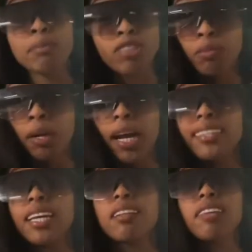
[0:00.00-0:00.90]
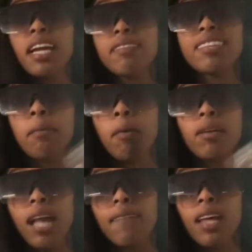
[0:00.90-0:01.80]
props to, bro, I say this every time
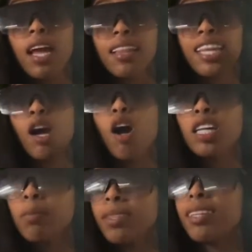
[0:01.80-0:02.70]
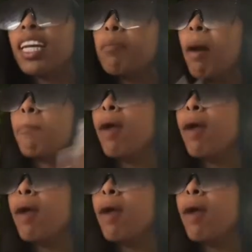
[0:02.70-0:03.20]
I'm online. The only person I give my